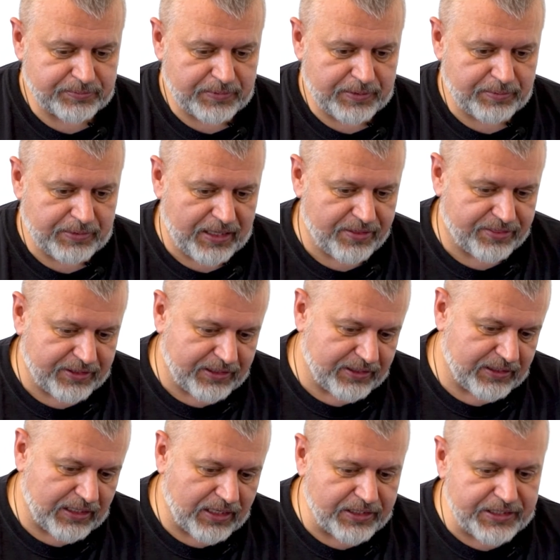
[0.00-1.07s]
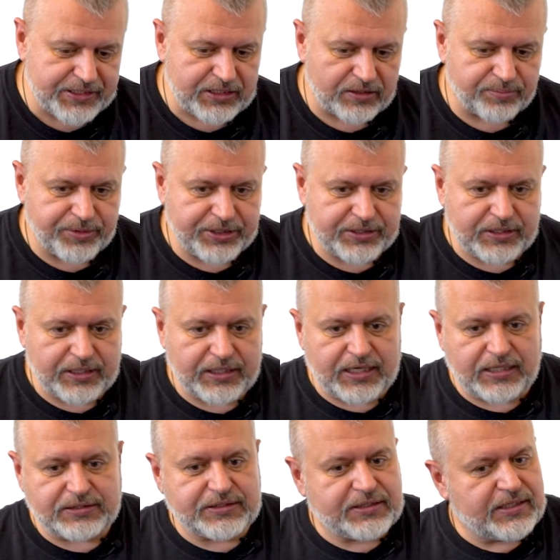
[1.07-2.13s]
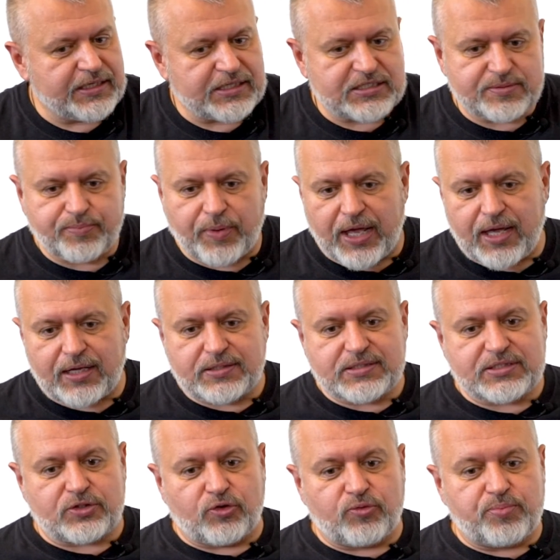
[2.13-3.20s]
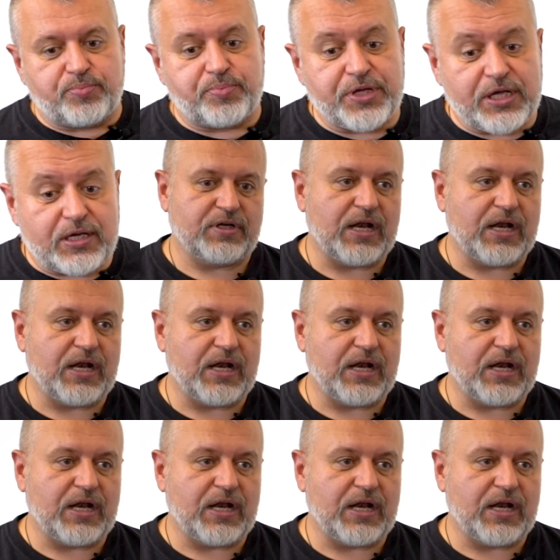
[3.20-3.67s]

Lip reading: I think a little bit, like I didn't expect so big.